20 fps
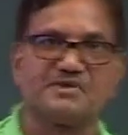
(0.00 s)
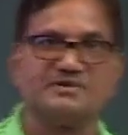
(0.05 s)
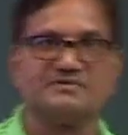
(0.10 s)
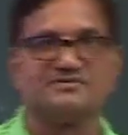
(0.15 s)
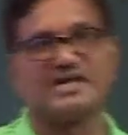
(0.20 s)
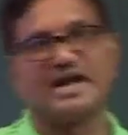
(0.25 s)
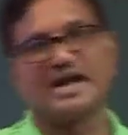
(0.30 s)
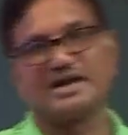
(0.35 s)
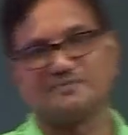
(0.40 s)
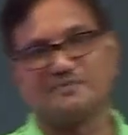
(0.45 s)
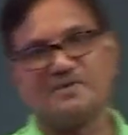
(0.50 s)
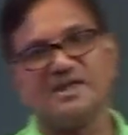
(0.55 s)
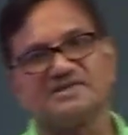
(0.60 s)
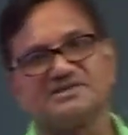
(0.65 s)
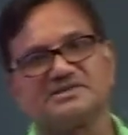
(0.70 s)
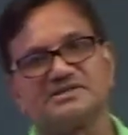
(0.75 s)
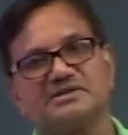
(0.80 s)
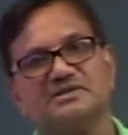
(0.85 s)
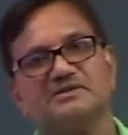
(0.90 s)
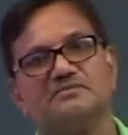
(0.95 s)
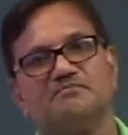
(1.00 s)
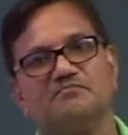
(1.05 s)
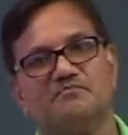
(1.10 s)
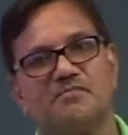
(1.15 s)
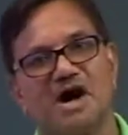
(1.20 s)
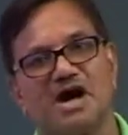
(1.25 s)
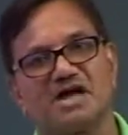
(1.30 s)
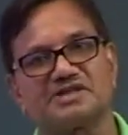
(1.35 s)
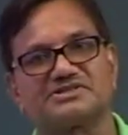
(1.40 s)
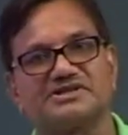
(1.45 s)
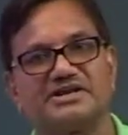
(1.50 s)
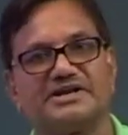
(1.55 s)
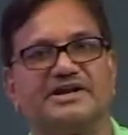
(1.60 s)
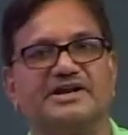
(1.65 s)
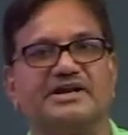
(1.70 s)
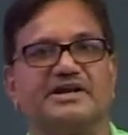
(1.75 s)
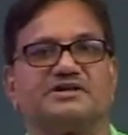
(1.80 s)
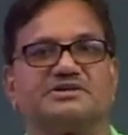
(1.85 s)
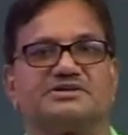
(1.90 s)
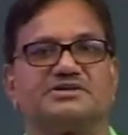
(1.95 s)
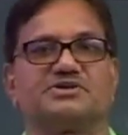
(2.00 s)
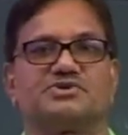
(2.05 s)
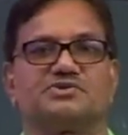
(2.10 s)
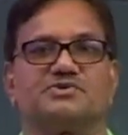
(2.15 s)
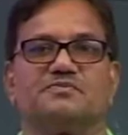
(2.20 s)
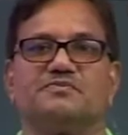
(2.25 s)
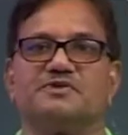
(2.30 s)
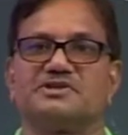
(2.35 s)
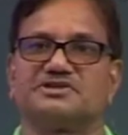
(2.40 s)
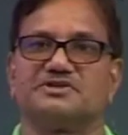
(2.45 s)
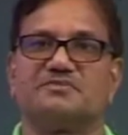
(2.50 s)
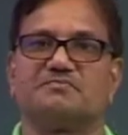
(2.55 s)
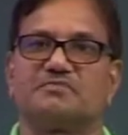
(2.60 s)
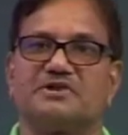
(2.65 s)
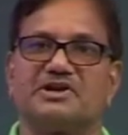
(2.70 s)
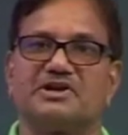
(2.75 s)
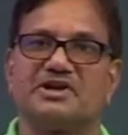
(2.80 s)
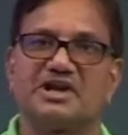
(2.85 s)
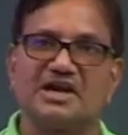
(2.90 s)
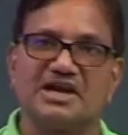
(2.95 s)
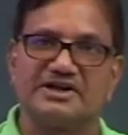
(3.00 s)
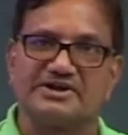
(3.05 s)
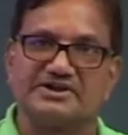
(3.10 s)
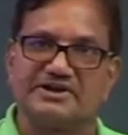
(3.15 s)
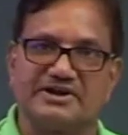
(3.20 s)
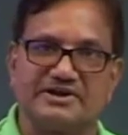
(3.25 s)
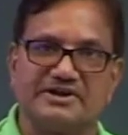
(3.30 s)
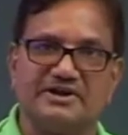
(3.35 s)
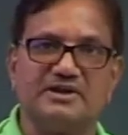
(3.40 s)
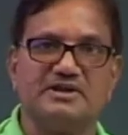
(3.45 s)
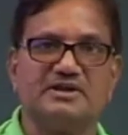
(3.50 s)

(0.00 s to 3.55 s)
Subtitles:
That means mass and energy should be simply related.